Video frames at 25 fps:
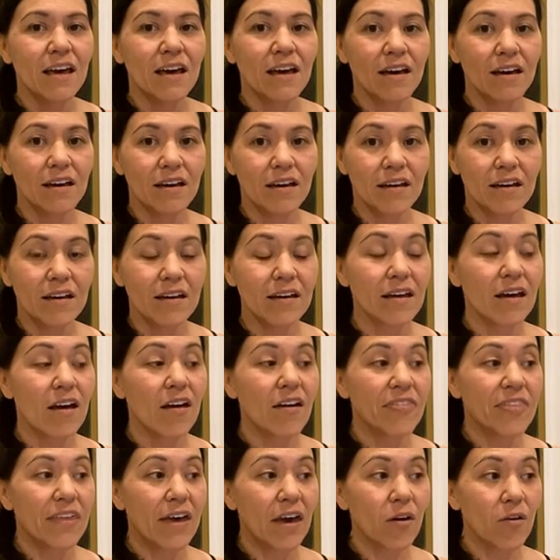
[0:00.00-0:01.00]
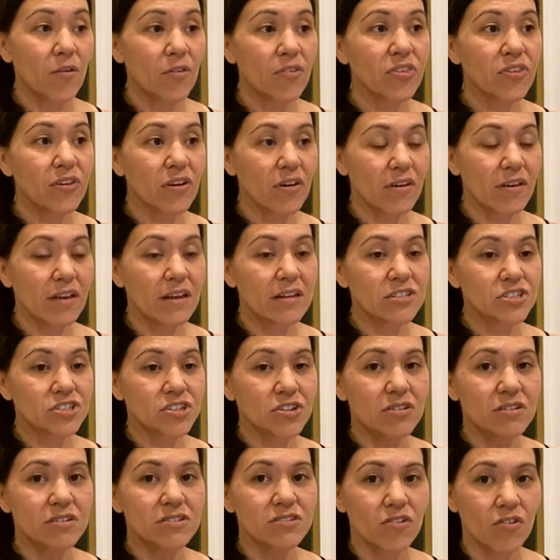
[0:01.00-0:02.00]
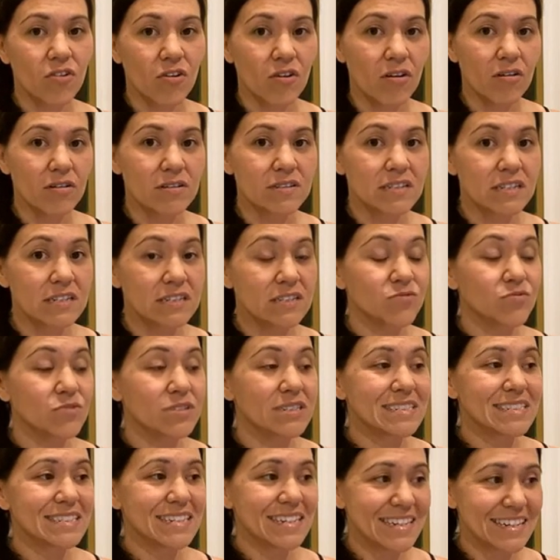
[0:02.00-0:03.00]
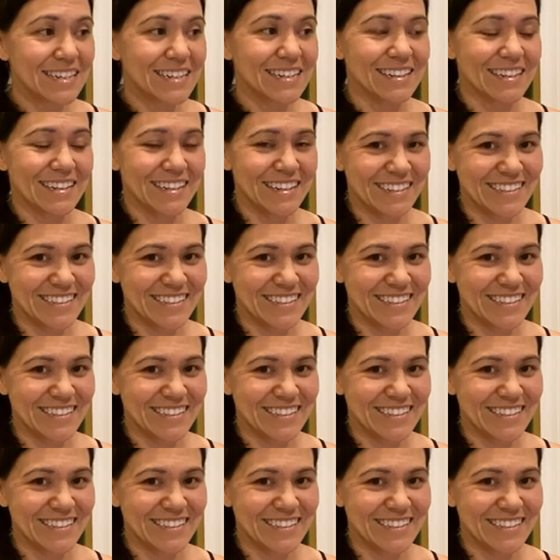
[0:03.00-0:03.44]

uh, the health insurance cost is ridiculous.